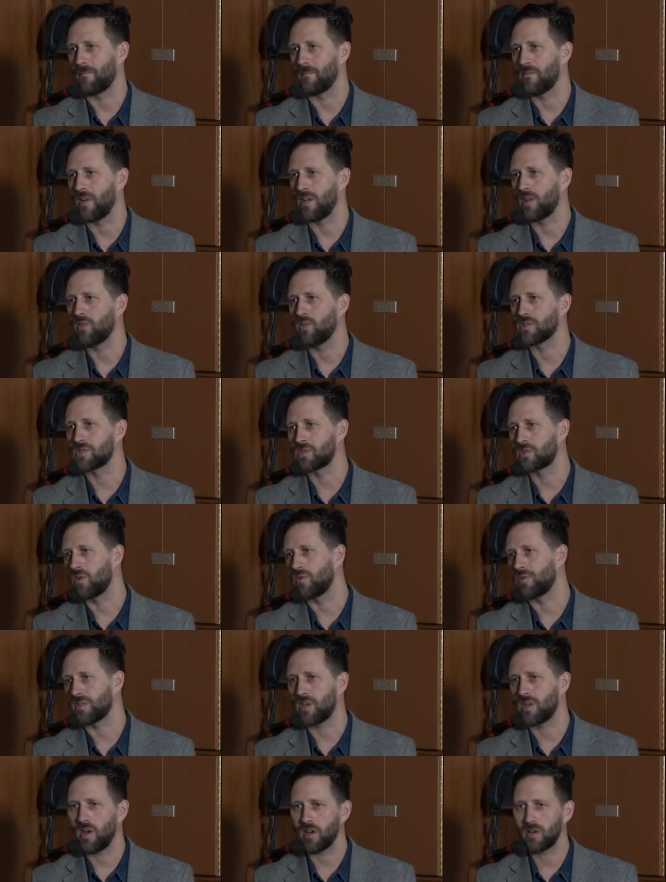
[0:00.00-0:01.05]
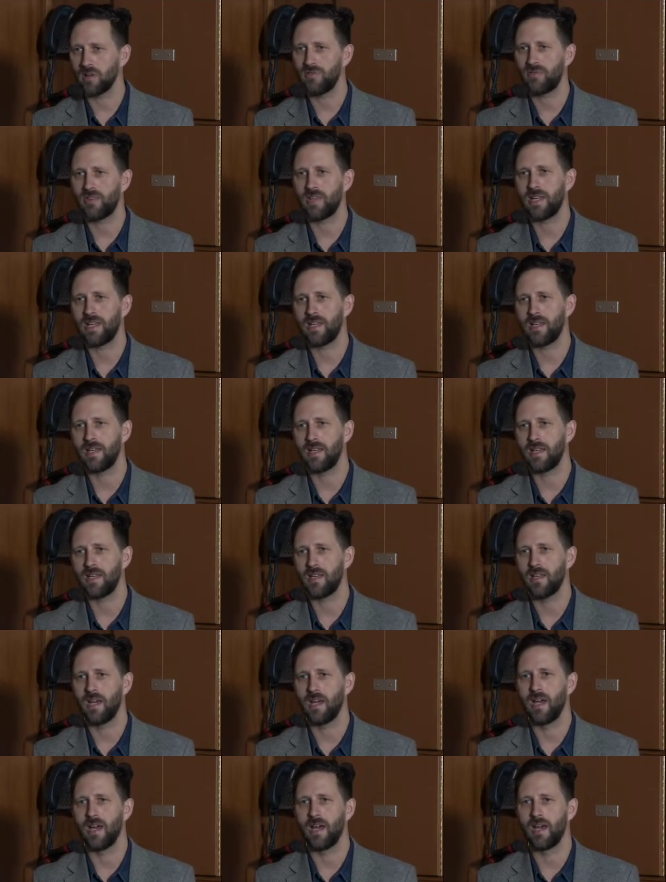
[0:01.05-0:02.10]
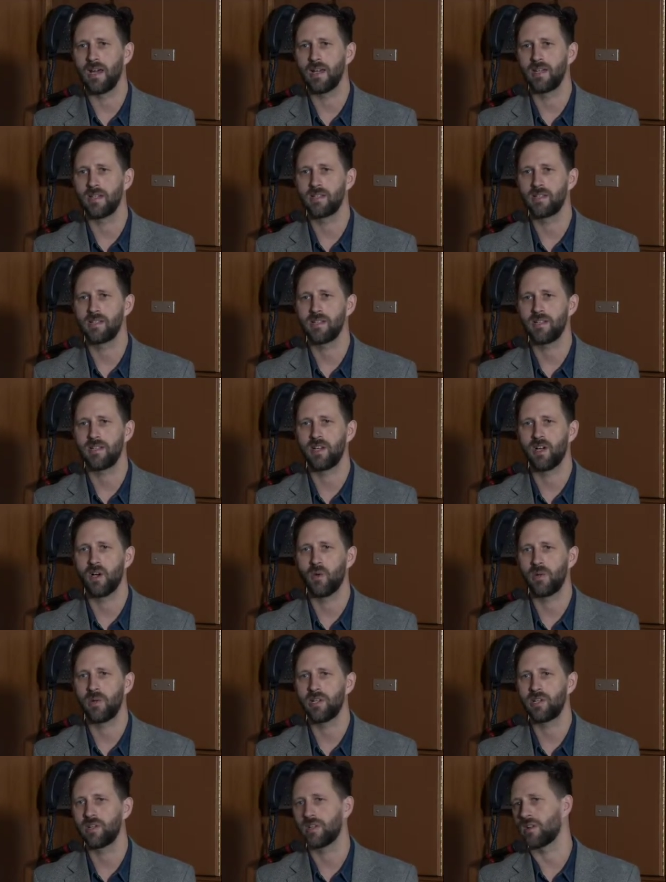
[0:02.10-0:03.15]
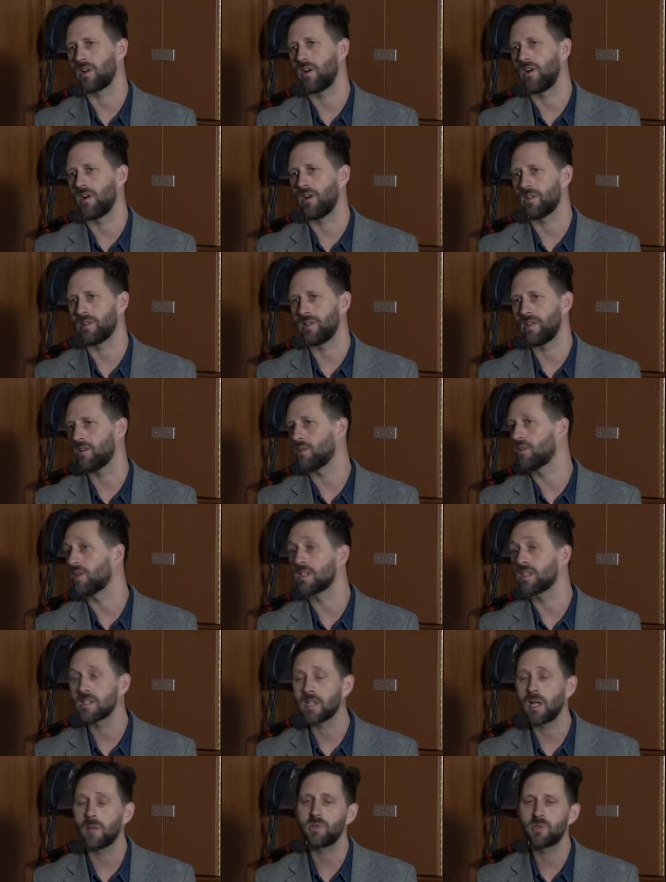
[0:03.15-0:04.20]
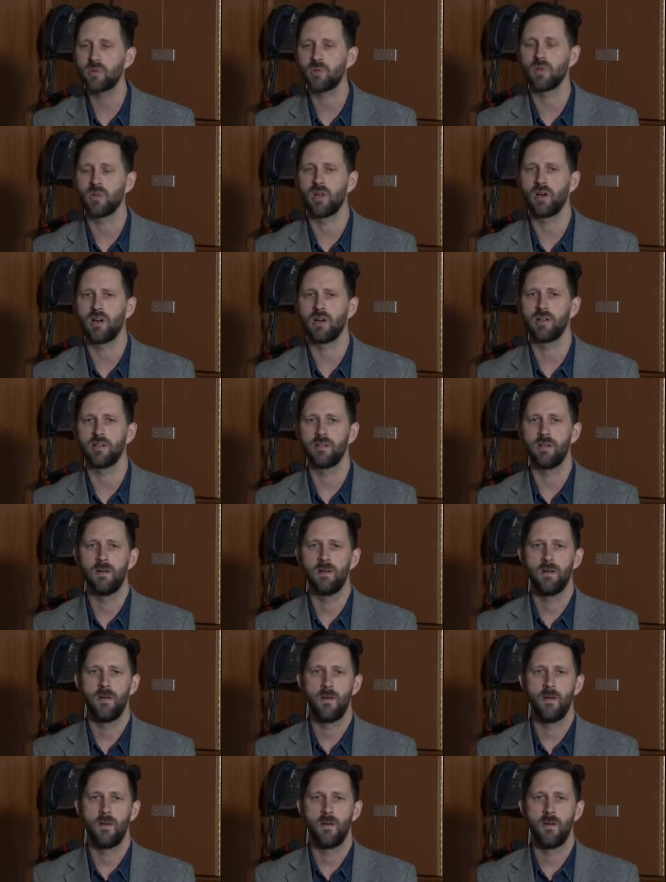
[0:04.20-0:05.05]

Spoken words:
Vancouver School of Photography and, what you could call neoconceptual art.